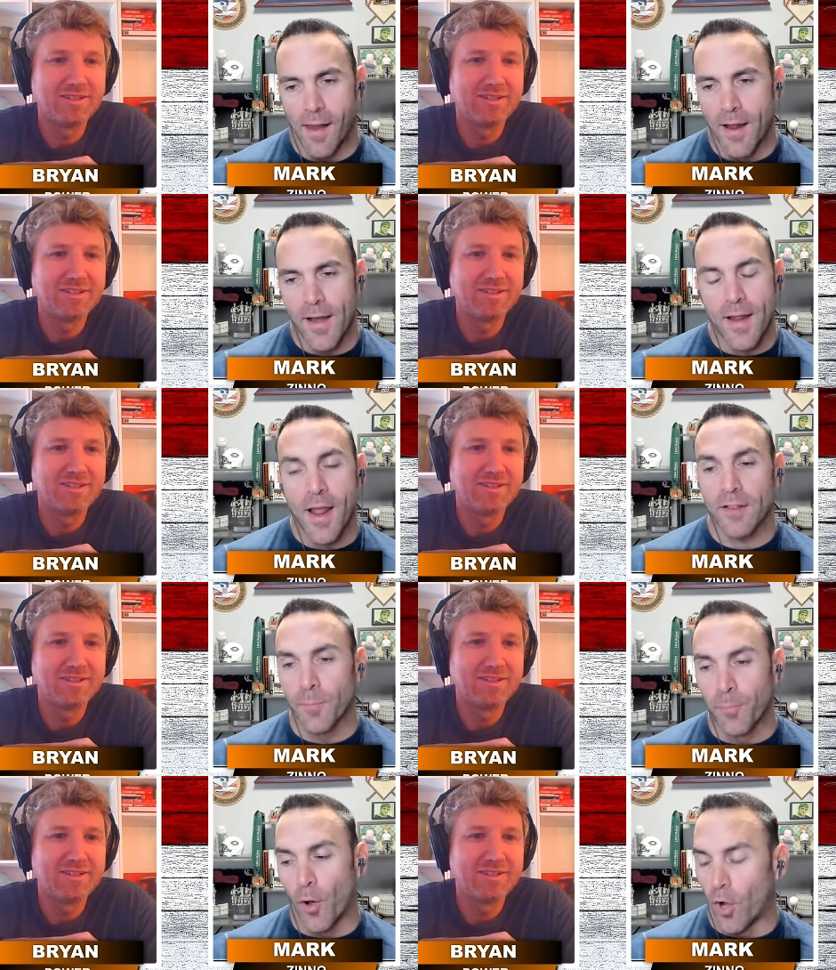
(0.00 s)
Speaker 1: And then he hit
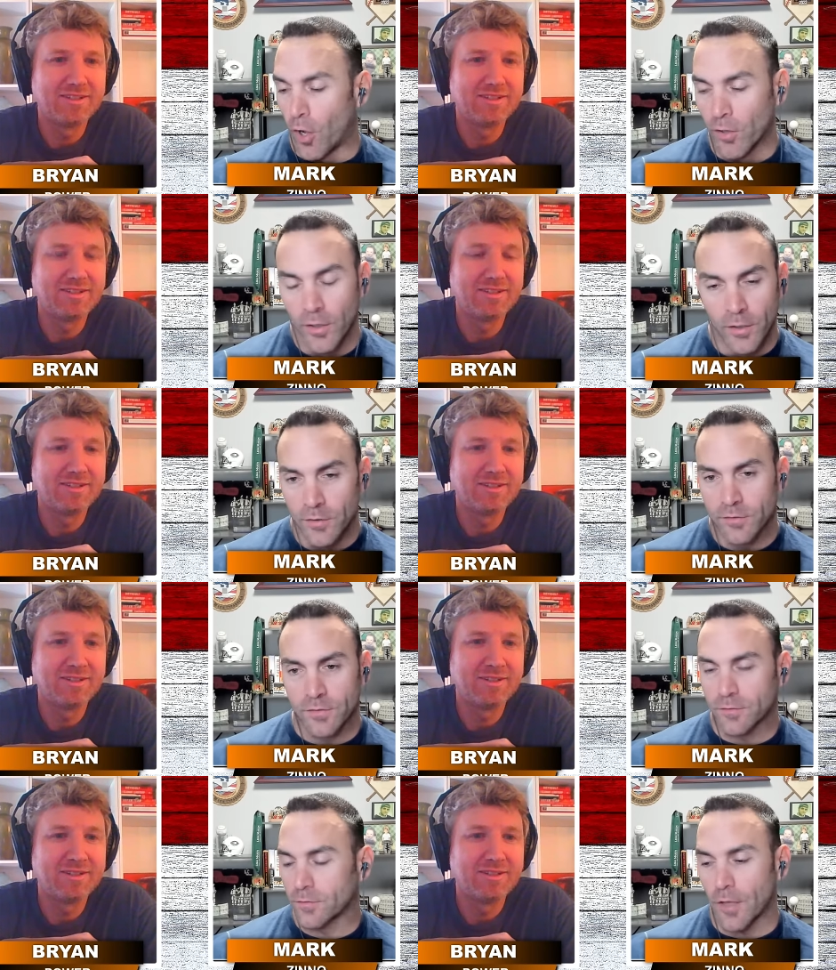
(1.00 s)
the ball
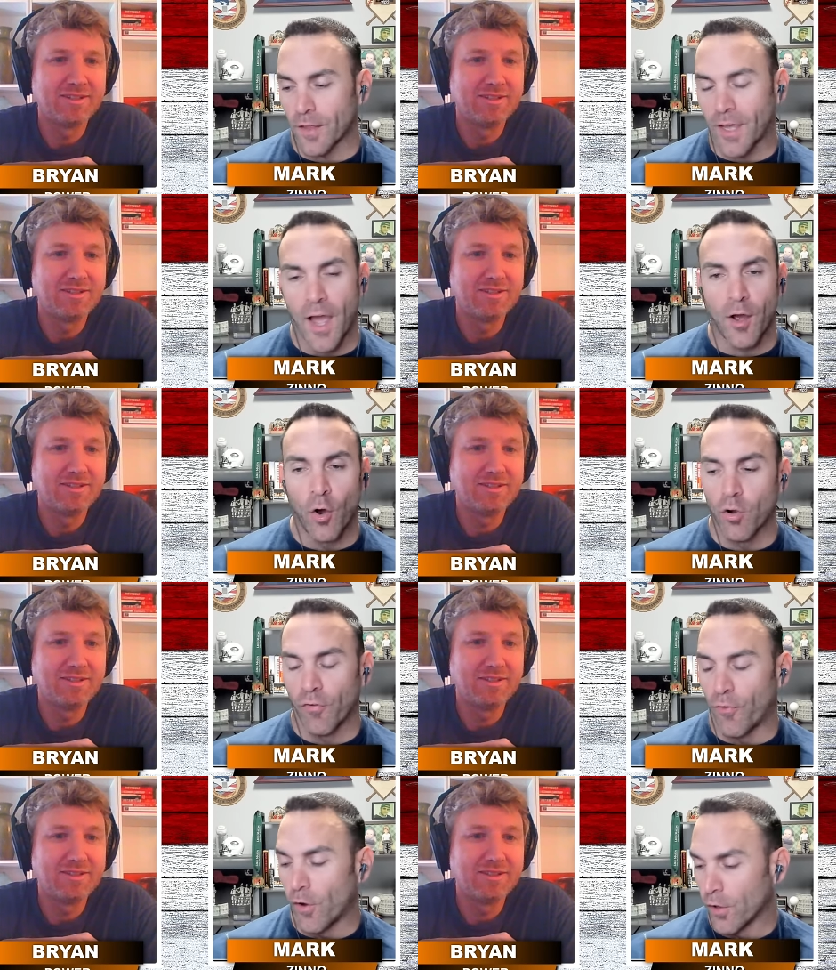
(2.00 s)
to the
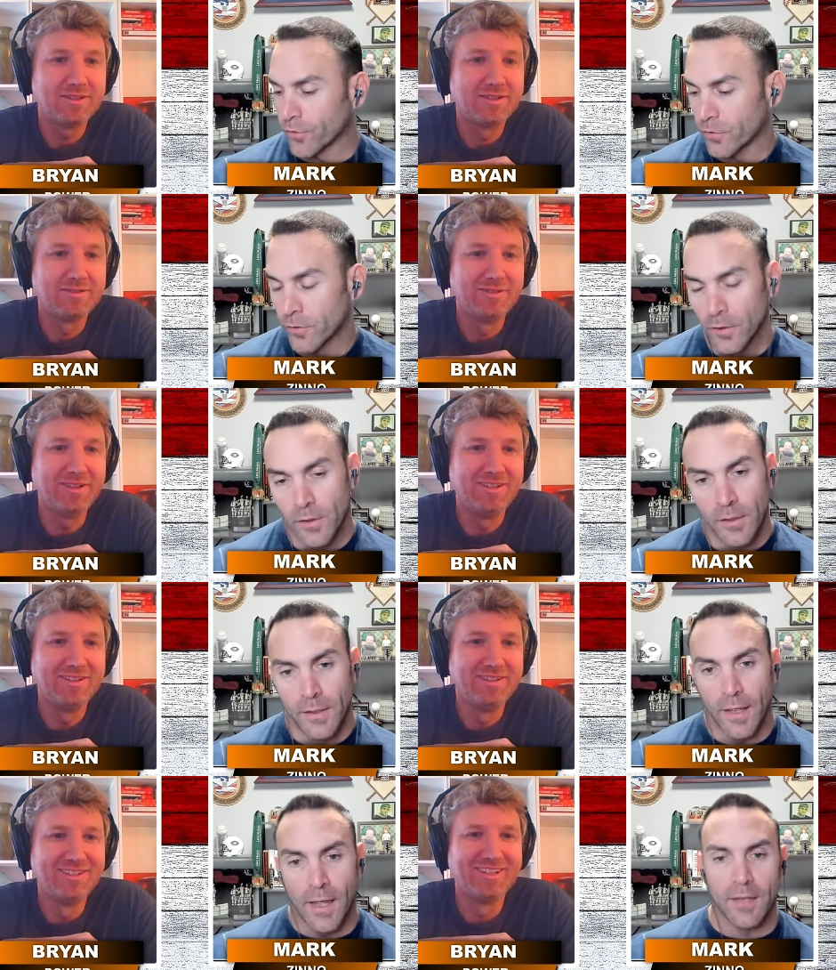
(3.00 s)
Cuyahoga Falls.
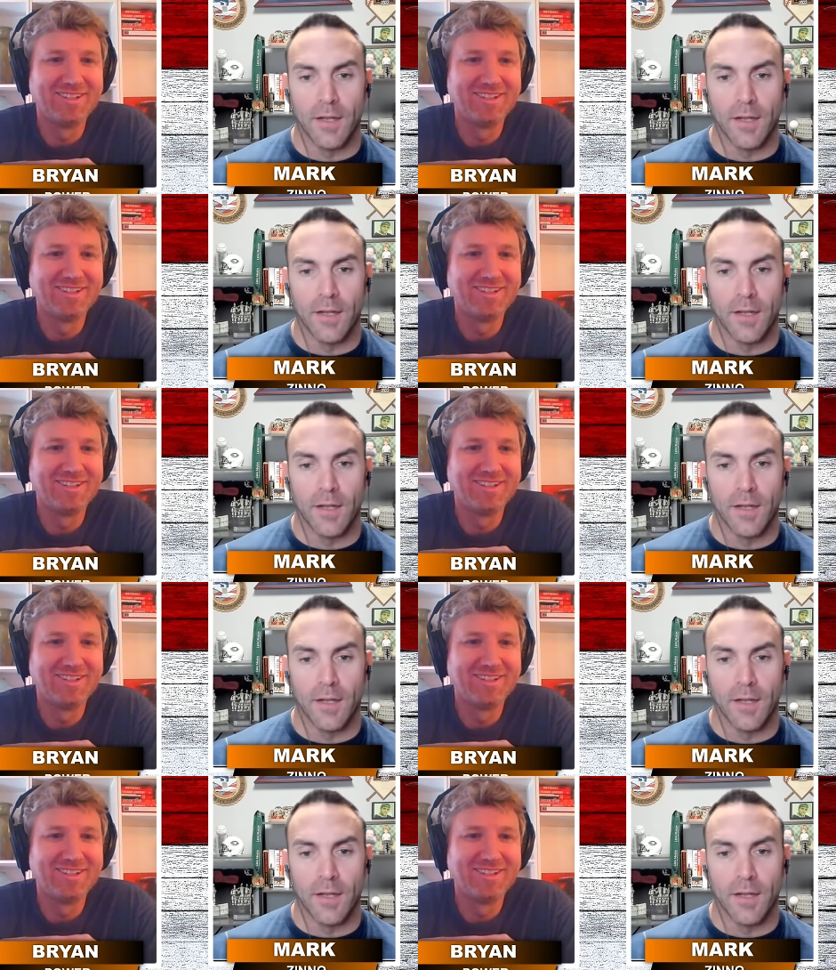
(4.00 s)
And